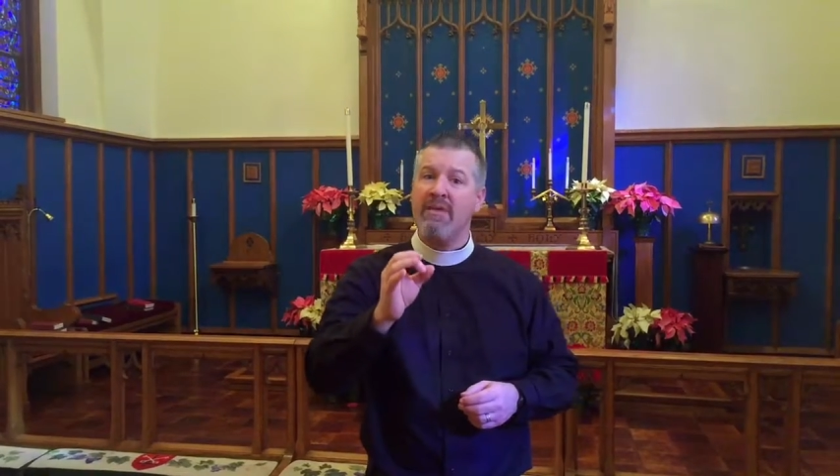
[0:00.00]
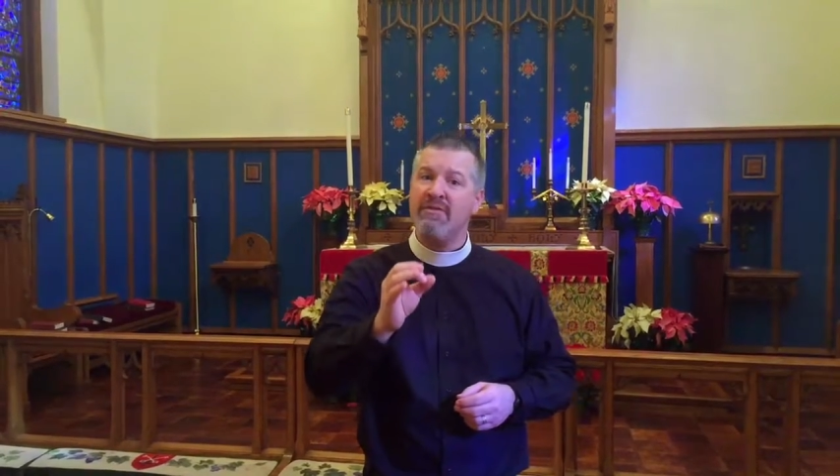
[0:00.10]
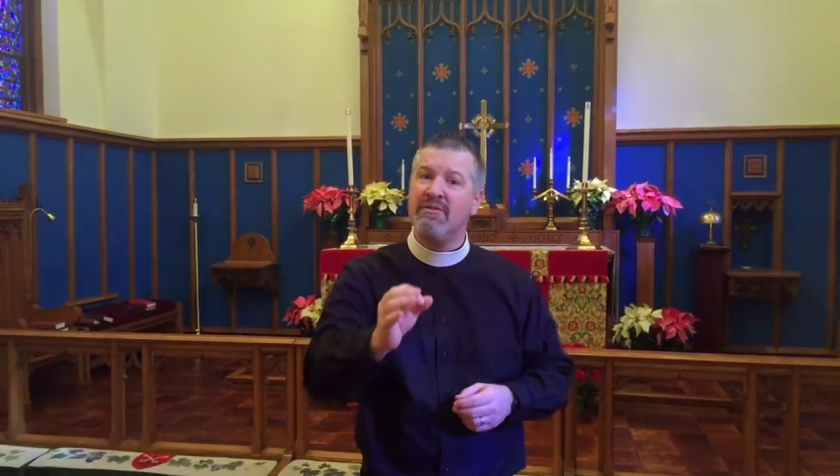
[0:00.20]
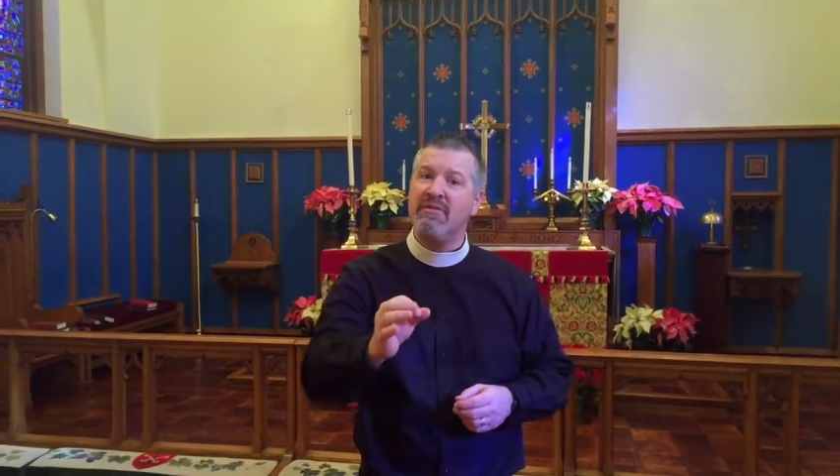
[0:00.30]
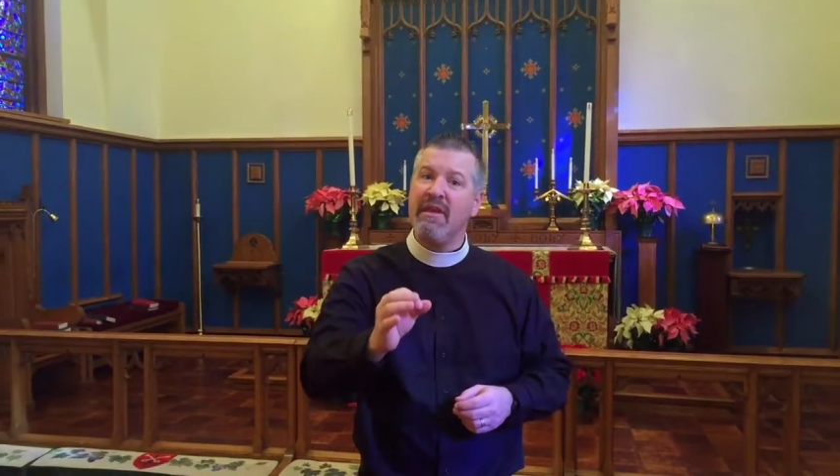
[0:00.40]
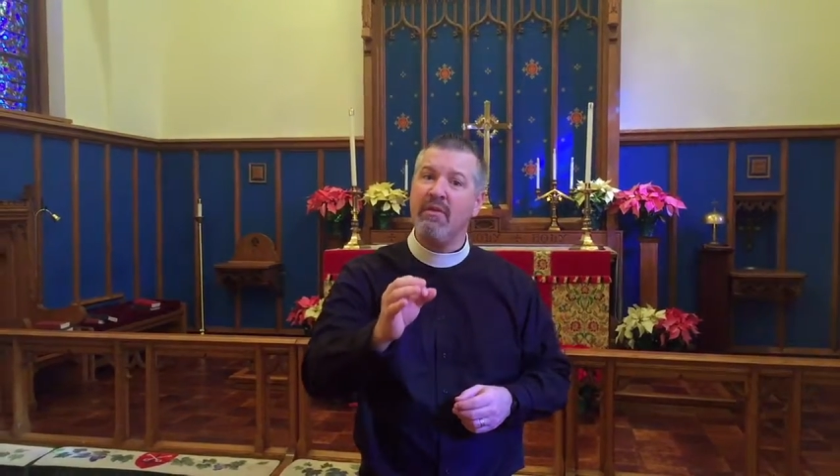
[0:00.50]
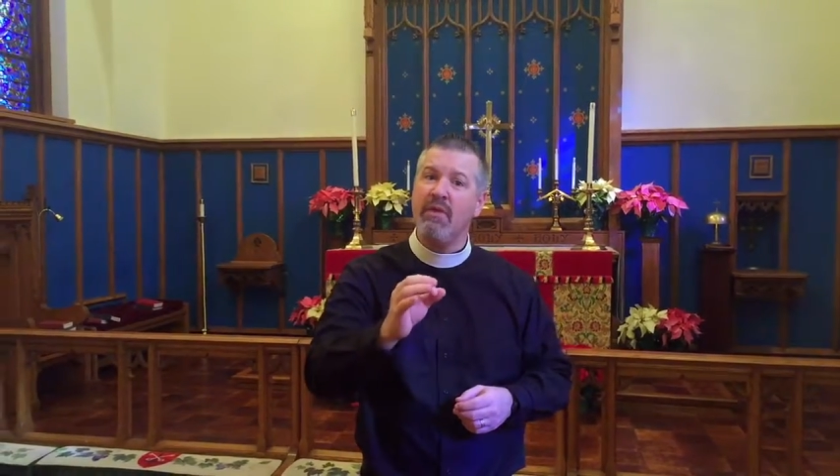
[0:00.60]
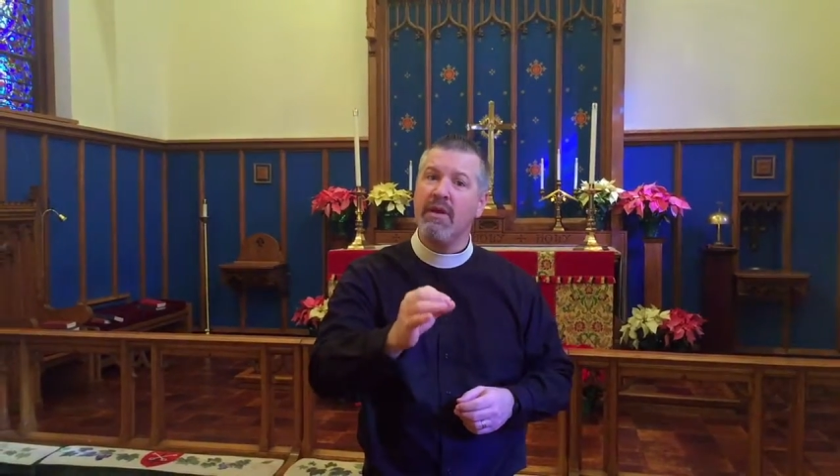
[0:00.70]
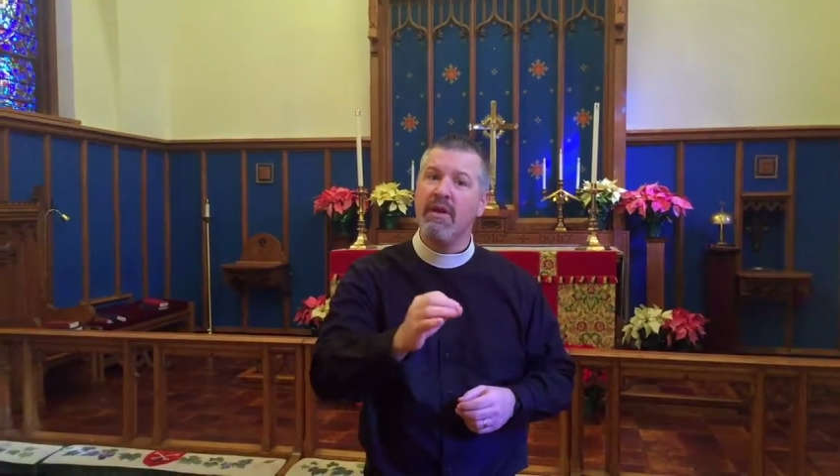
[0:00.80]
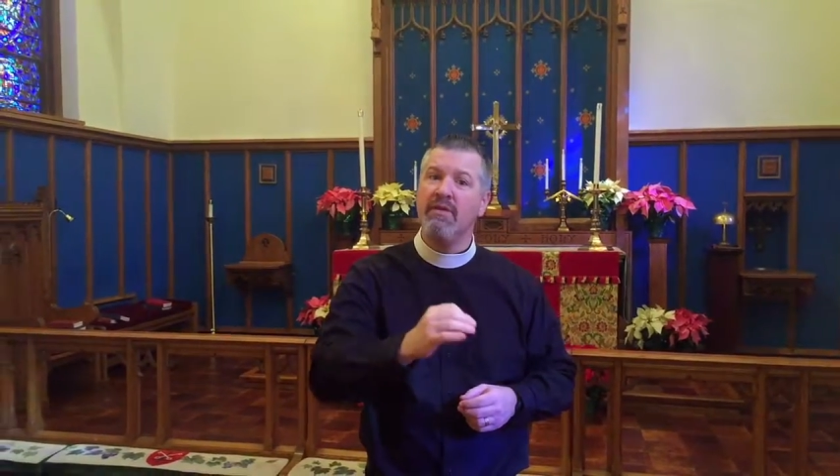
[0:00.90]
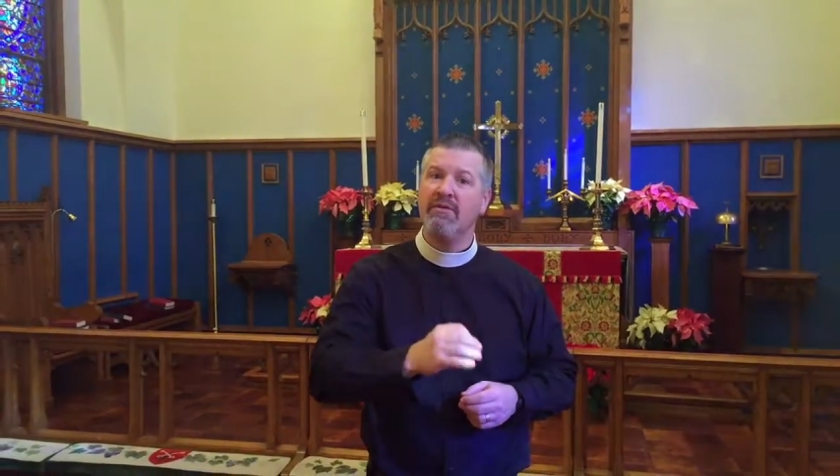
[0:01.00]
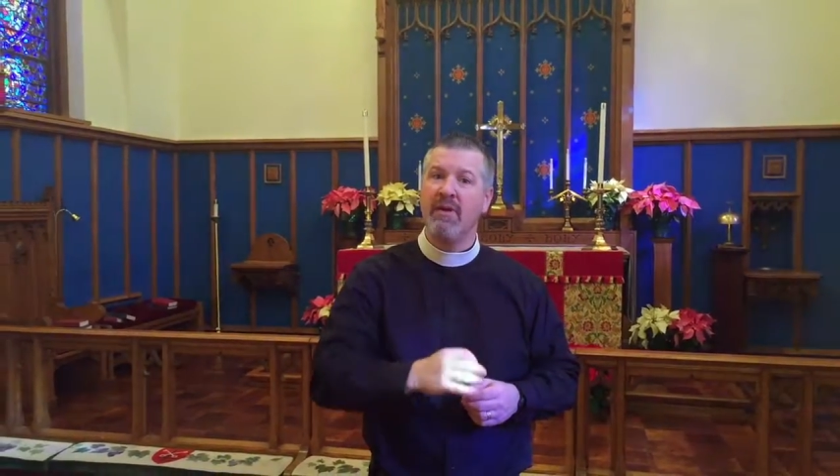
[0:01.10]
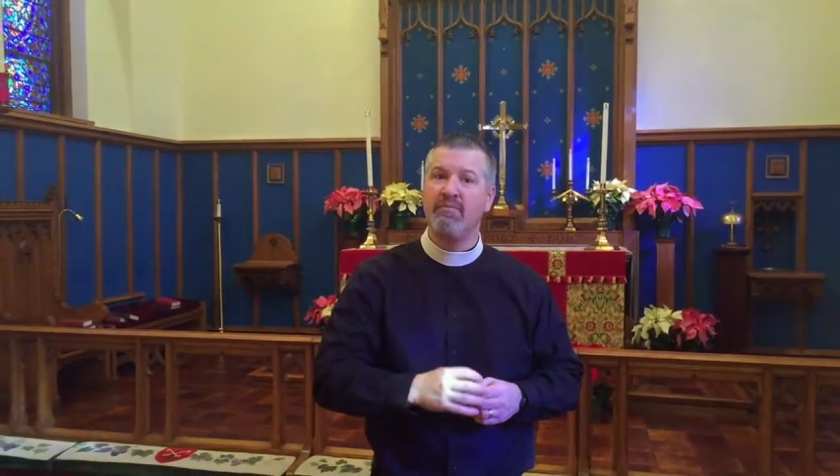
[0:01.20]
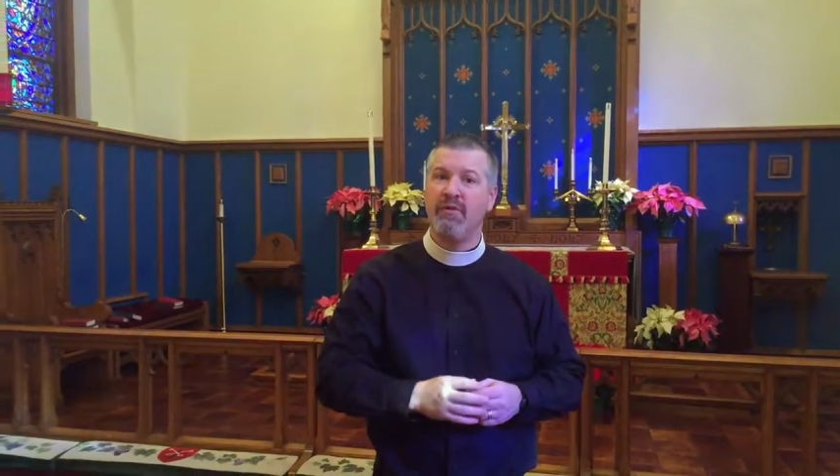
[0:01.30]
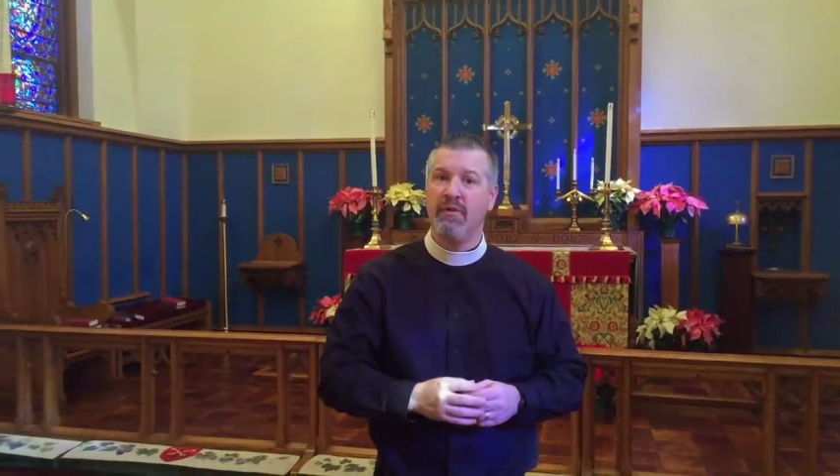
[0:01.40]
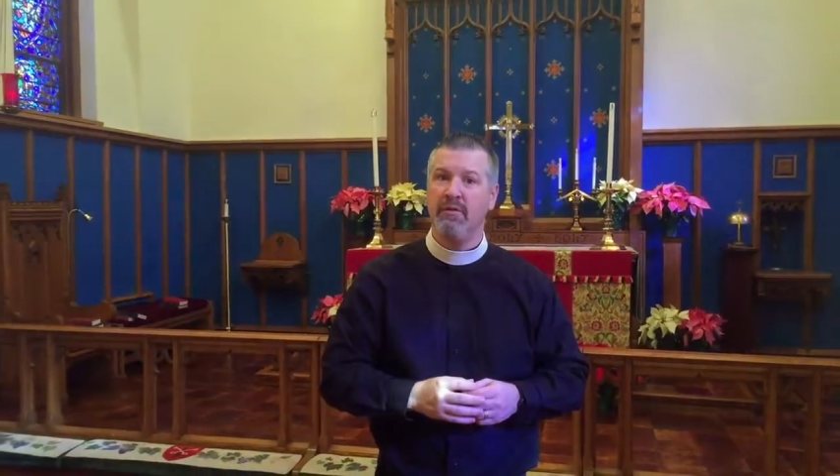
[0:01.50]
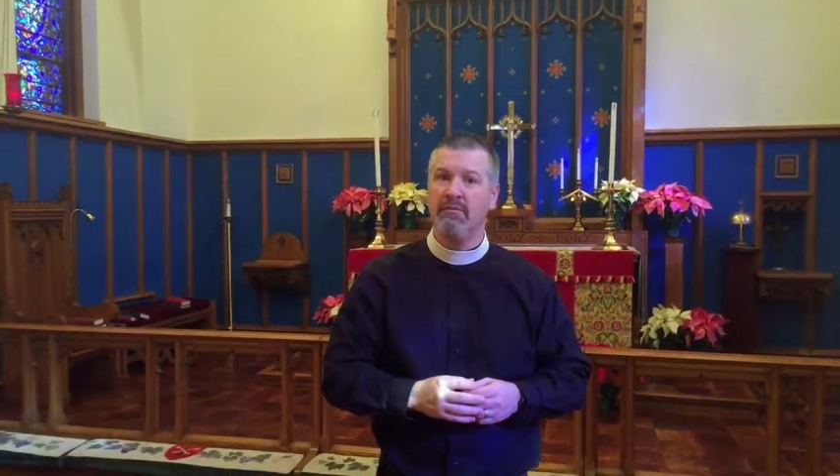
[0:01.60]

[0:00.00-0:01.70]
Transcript: and see what he is up to